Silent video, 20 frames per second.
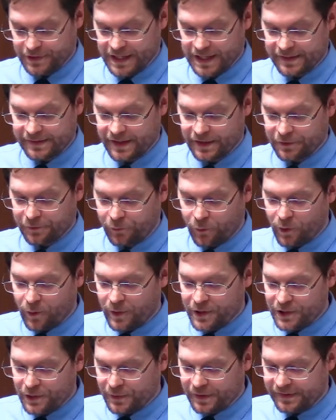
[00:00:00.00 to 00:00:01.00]
He says, for
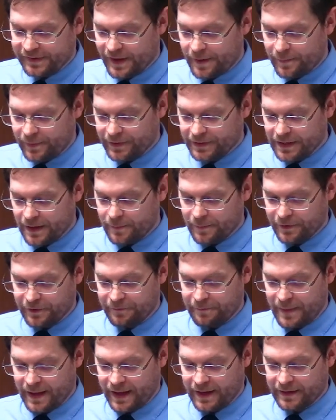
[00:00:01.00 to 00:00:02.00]
when you assemble a number
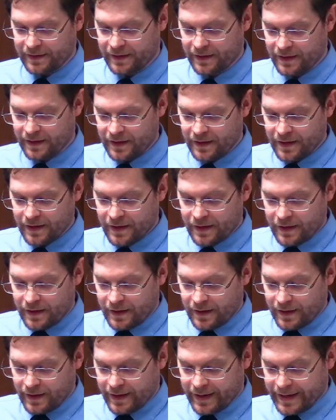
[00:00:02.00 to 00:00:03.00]
of men
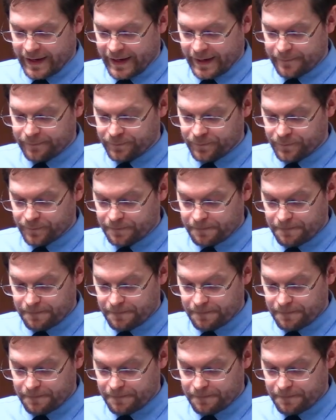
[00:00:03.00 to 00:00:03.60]
for